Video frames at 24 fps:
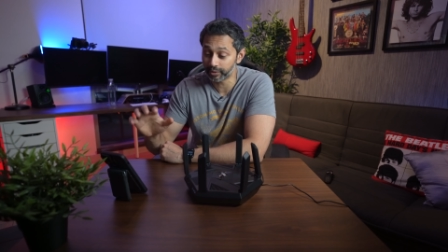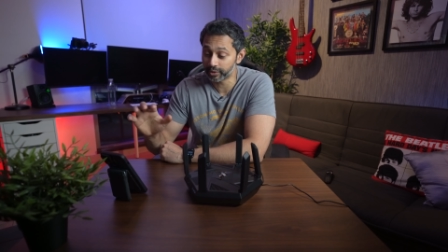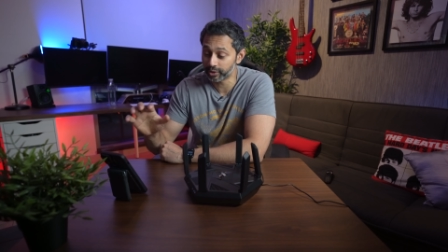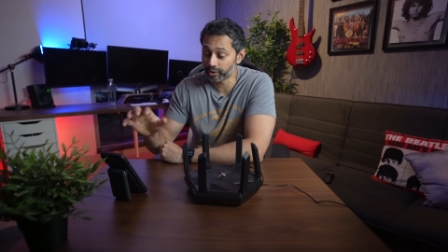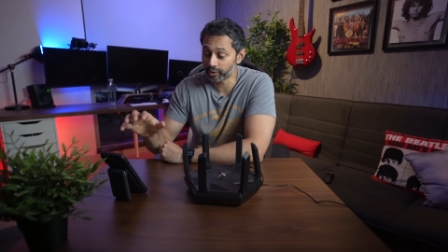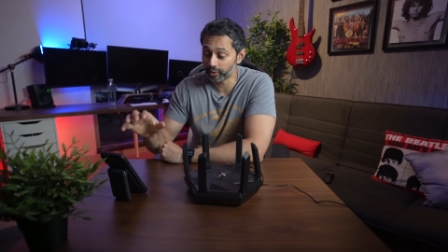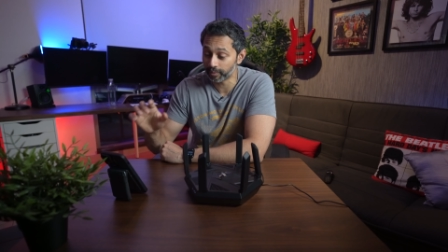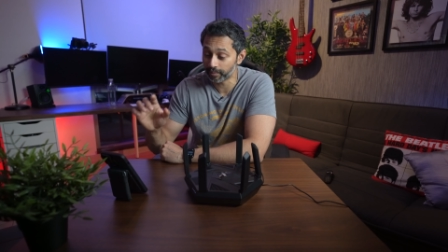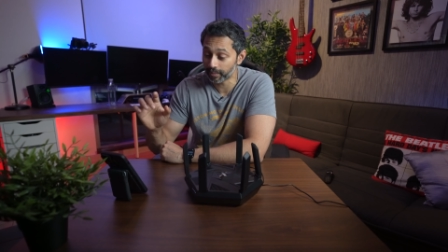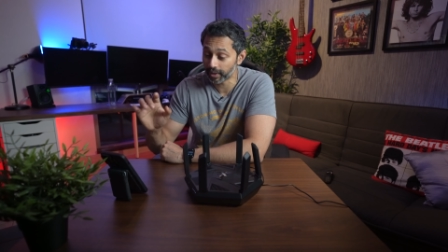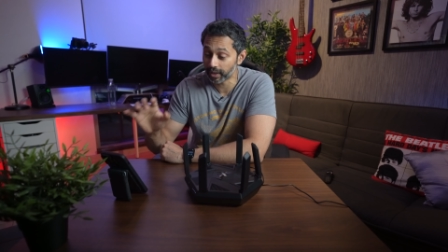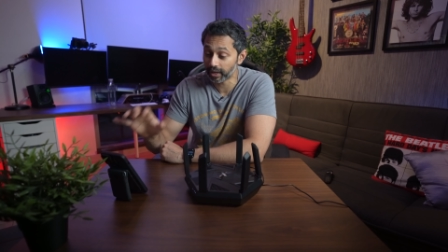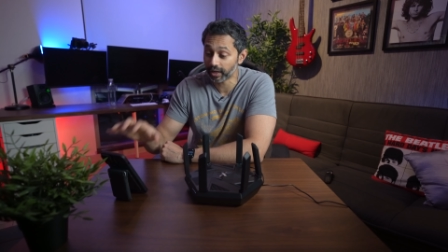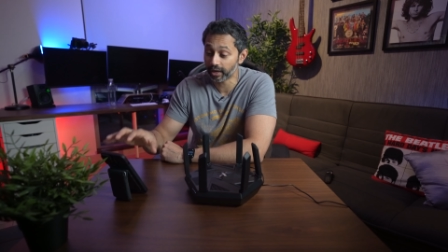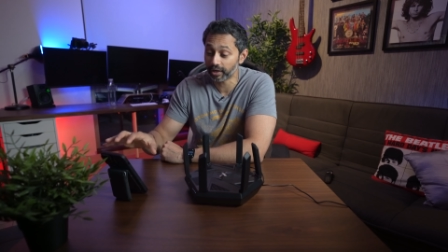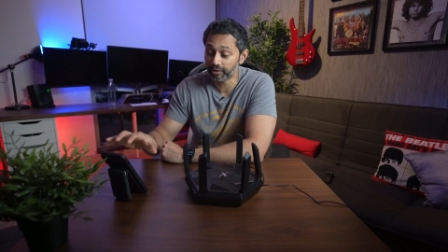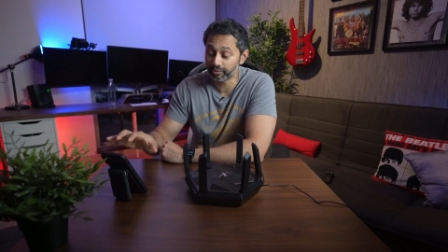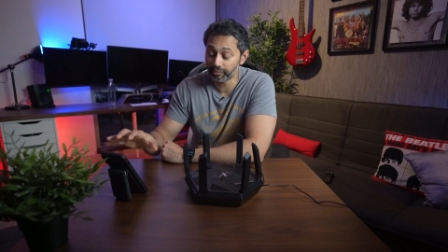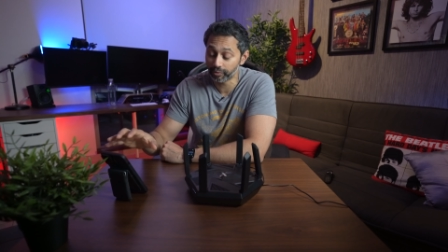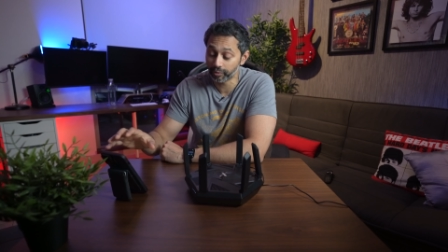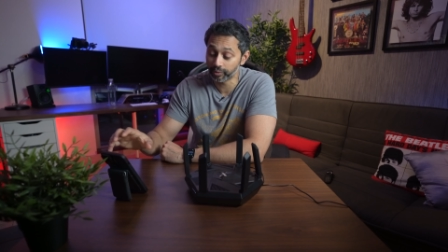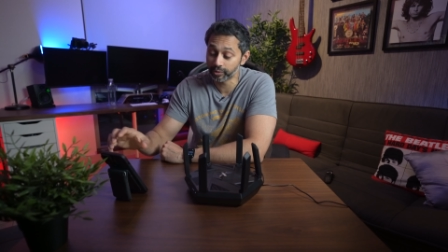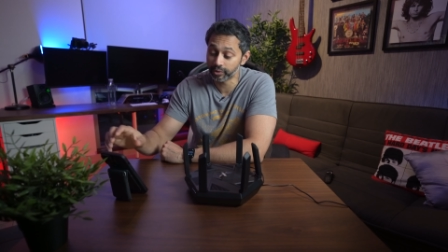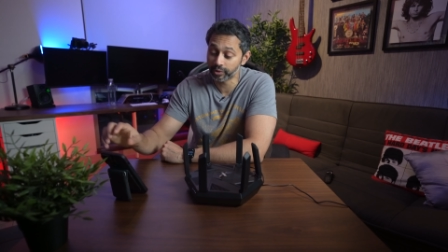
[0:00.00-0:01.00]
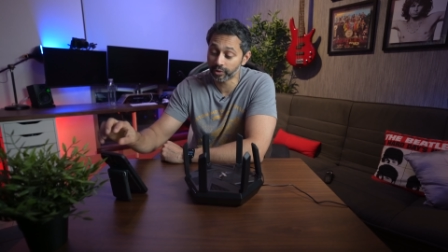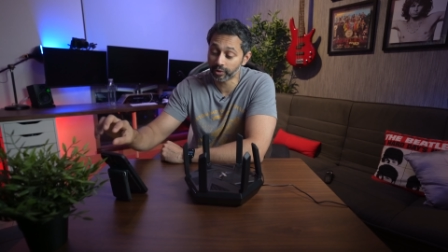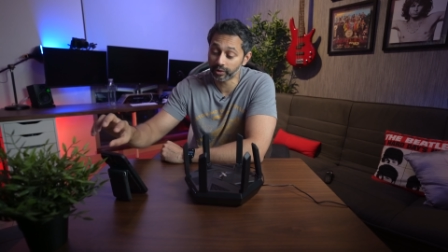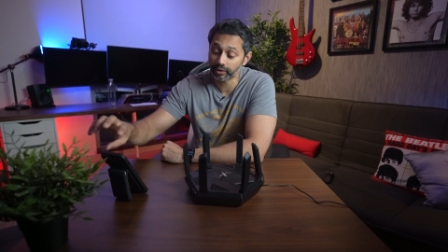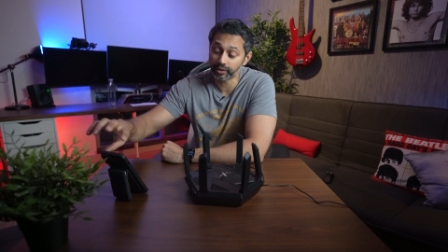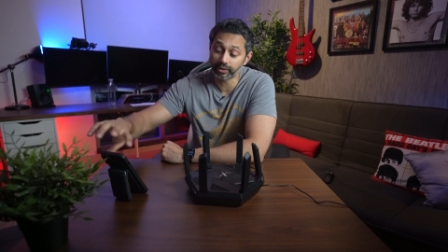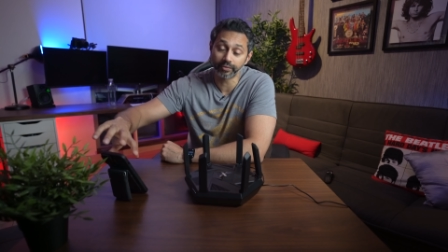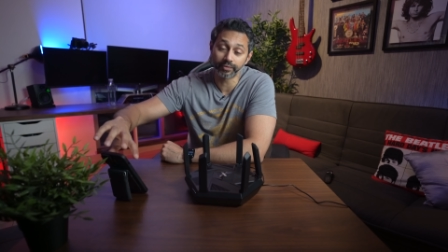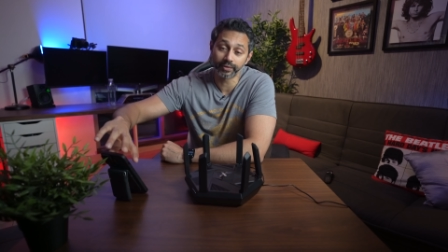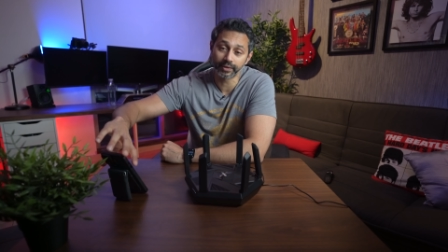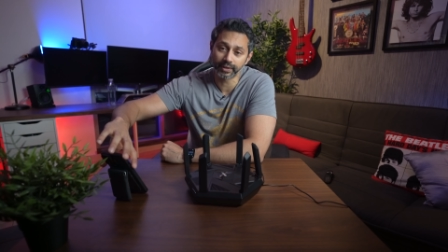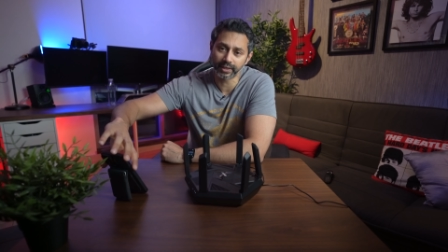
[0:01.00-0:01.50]
So my iPhone's not
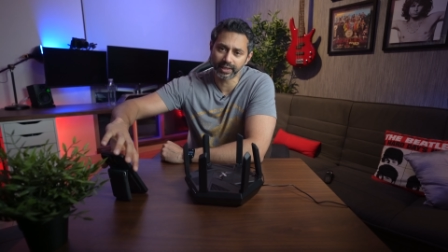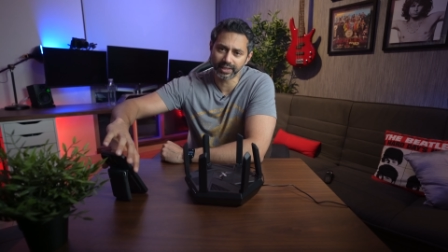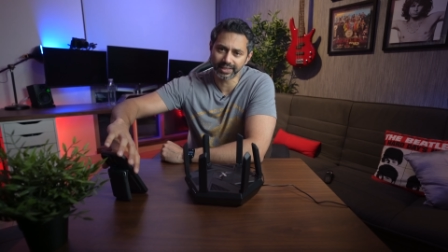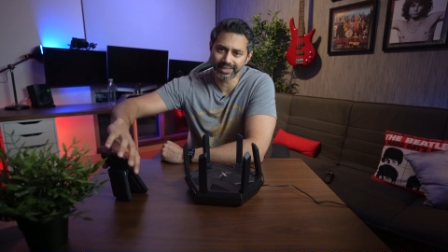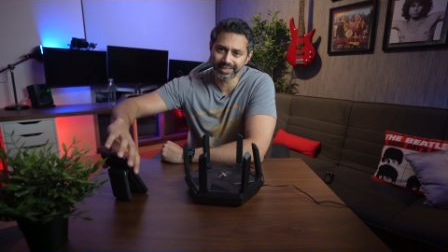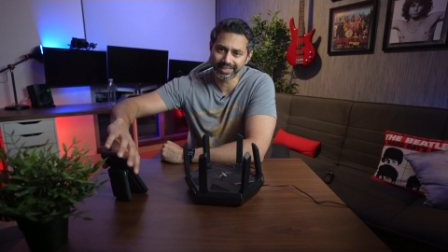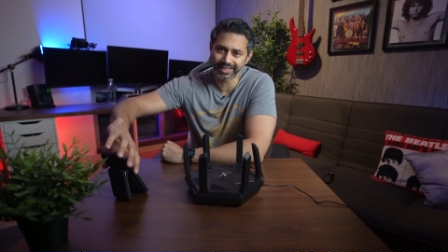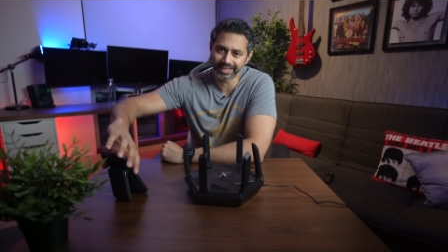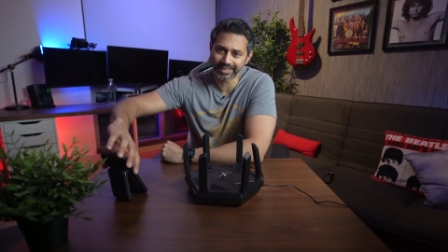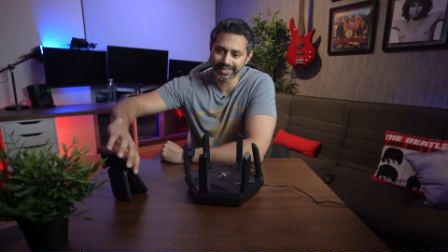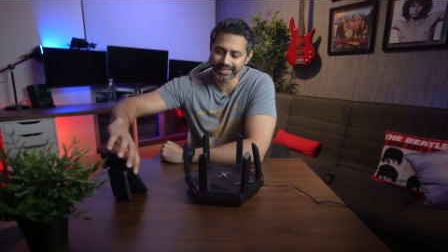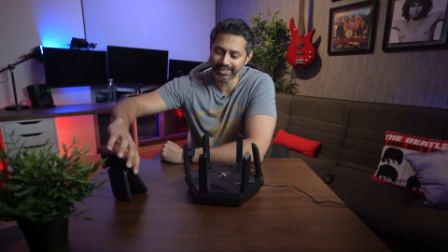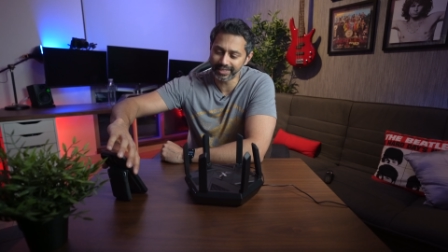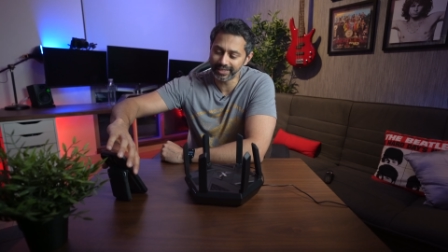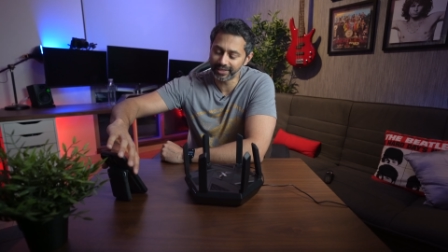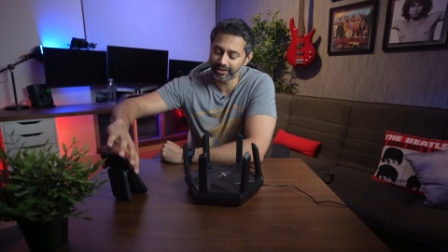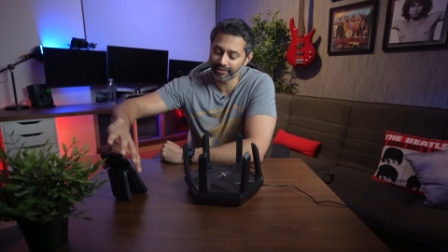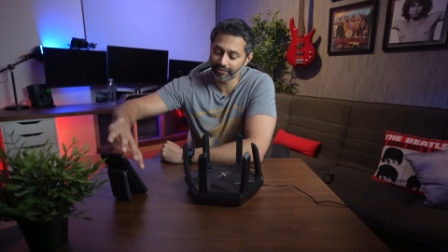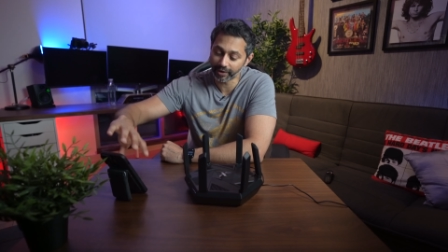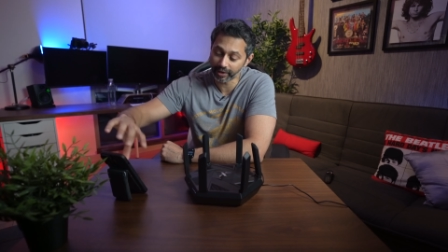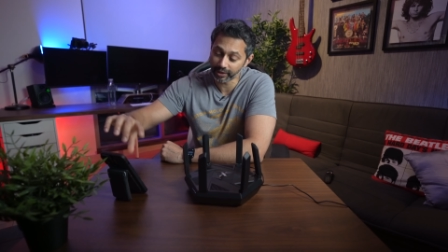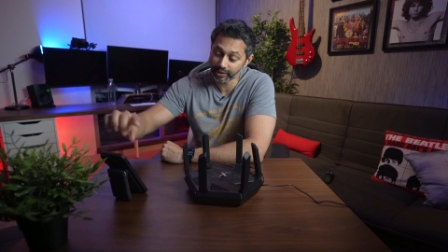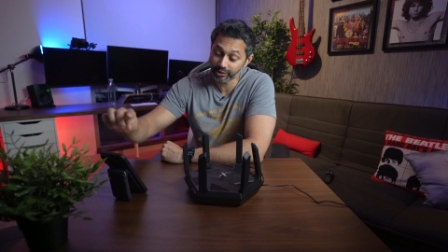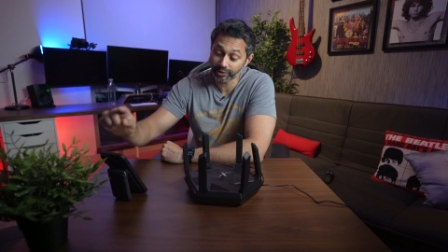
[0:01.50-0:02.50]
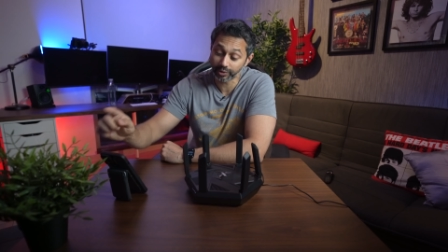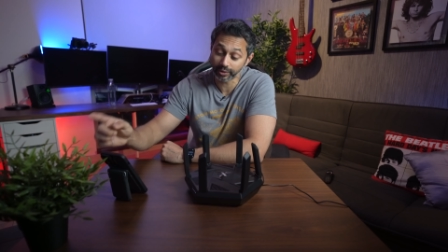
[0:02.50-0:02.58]
even a six E device,